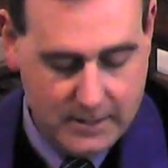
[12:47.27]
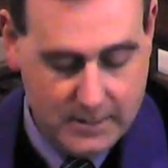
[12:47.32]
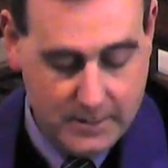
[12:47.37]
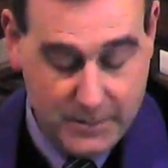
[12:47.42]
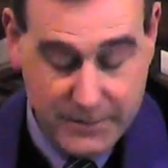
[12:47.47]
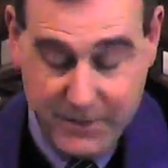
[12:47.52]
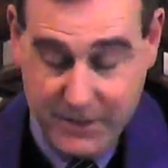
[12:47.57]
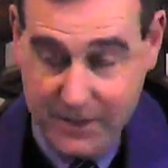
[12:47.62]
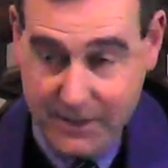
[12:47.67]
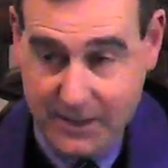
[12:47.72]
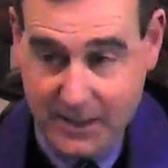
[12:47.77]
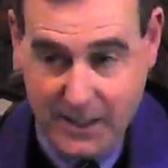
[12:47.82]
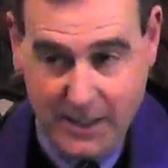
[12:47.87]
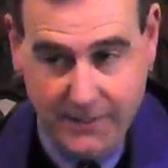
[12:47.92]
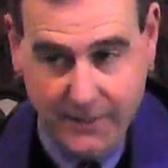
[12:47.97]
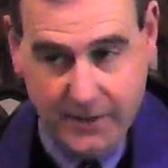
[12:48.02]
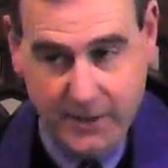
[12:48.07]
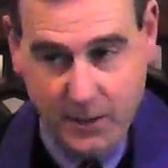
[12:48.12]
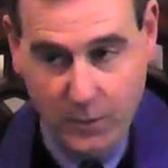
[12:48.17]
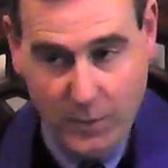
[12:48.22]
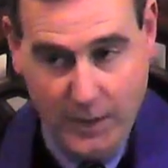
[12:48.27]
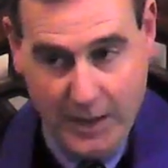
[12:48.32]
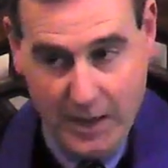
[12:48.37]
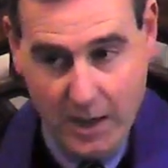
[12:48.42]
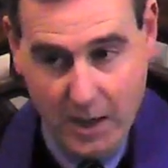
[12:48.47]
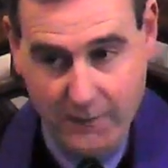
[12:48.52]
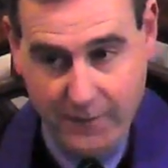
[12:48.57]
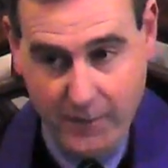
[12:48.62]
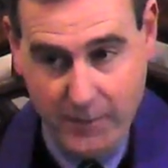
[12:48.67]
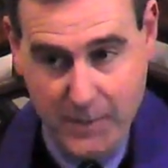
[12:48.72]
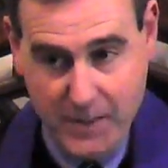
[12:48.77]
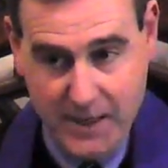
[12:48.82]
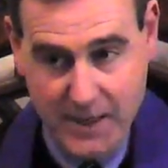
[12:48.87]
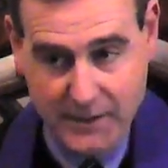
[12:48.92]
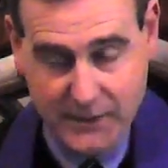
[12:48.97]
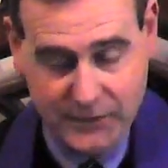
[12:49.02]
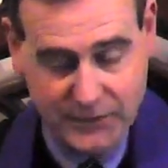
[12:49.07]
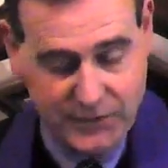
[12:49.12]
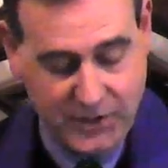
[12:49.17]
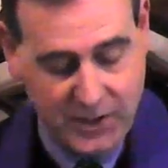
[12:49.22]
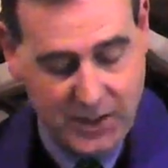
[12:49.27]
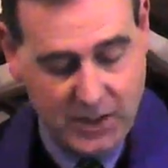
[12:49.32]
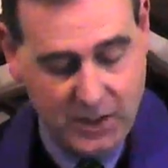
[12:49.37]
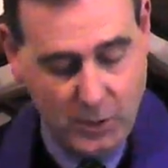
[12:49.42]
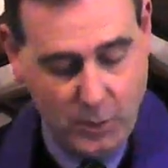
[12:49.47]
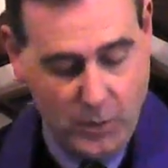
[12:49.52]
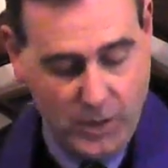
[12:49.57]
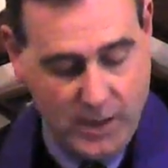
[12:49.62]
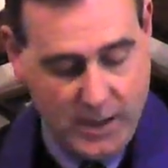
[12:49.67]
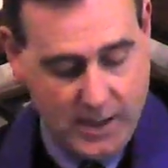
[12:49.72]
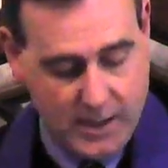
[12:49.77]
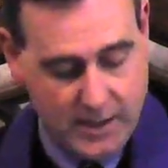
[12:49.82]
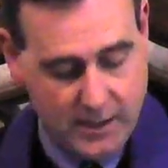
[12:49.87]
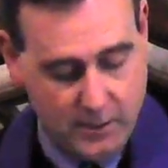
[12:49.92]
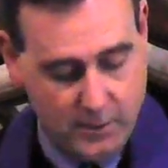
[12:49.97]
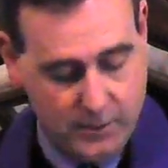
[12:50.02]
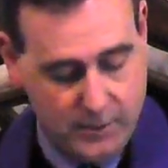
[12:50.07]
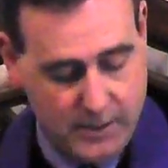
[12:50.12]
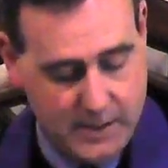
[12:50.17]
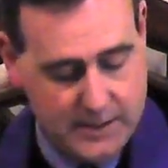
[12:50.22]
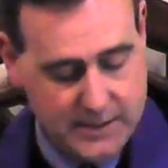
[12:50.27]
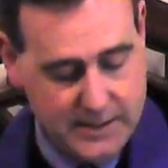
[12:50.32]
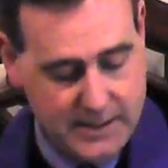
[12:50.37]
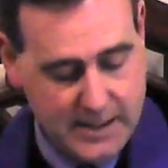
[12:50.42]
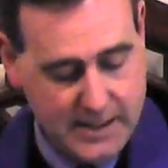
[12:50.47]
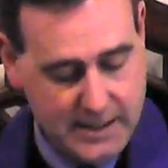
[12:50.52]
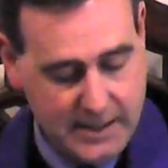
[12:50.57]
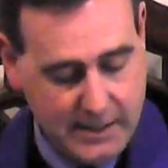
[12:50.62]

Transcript: But then, keenly aware of the minutes ticking away on my day,